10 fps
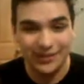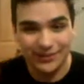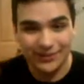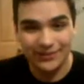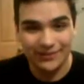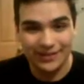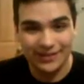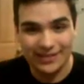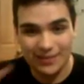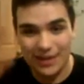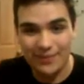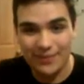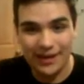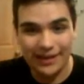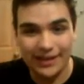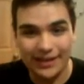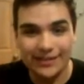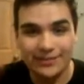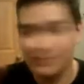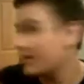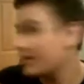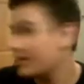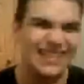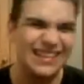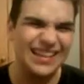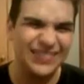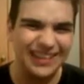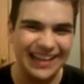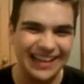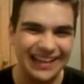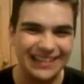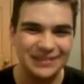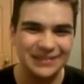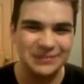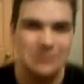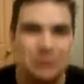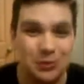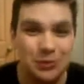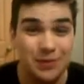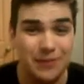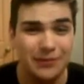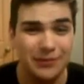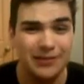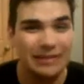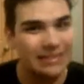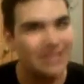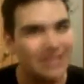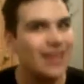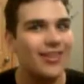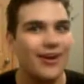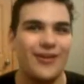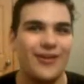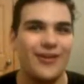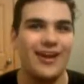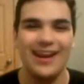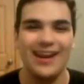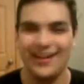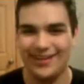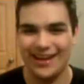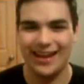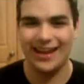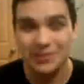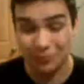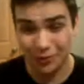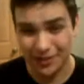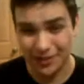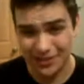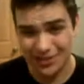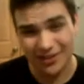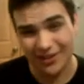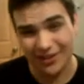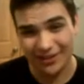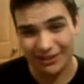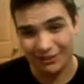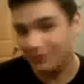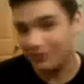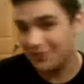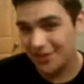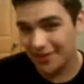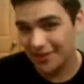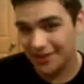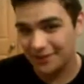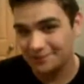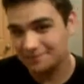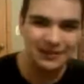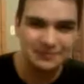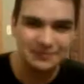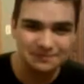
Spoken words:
So, let's keep that in mind here. I think of it like 2 people together, right? Supporting each other, caring for each other,